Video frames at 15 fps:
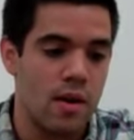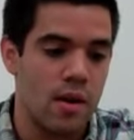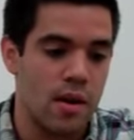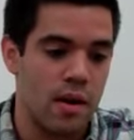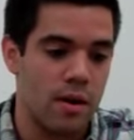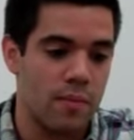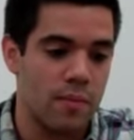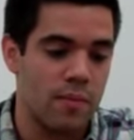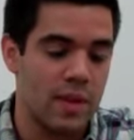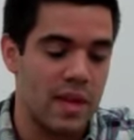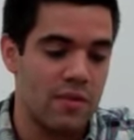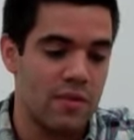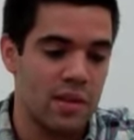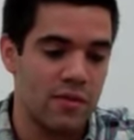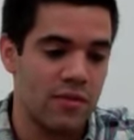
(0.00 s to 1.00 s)
Um,
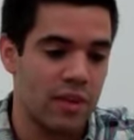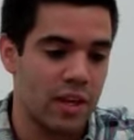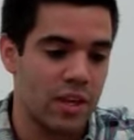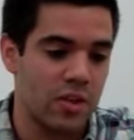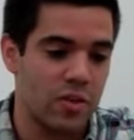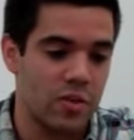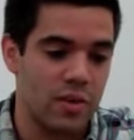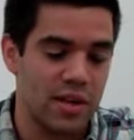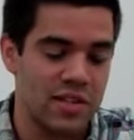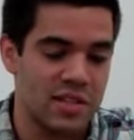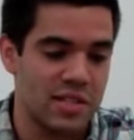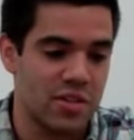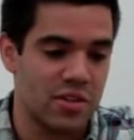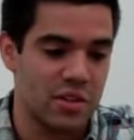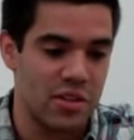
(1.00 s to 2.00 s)
even if like you don't
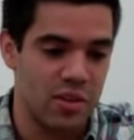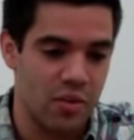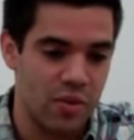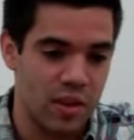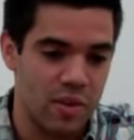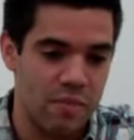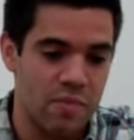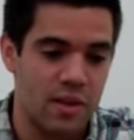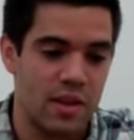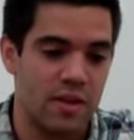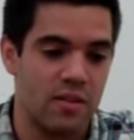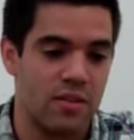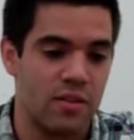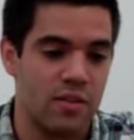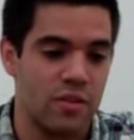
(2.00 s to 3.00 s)
necessarily know them,
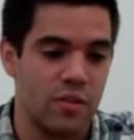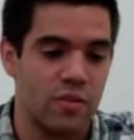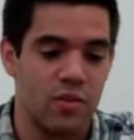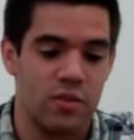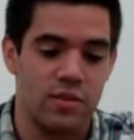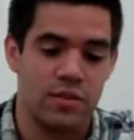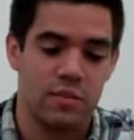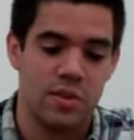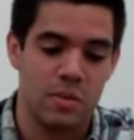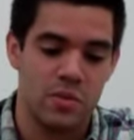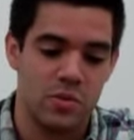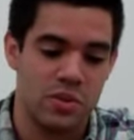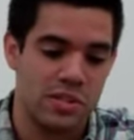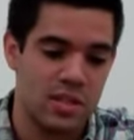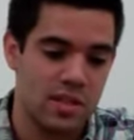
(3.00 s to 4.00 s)
it, you know you, sometimes
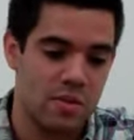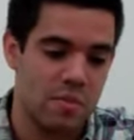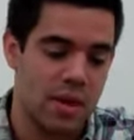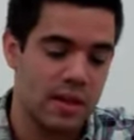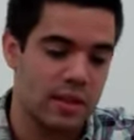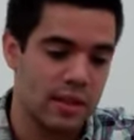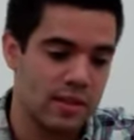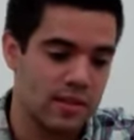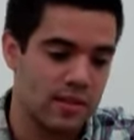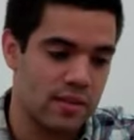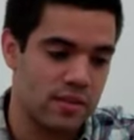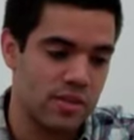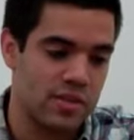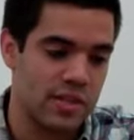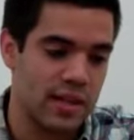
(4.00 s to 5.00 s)
you'll see them on LinkedIn.
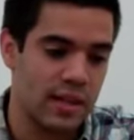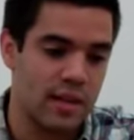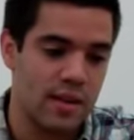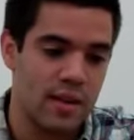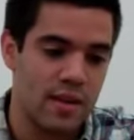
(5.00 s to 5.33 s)
Just like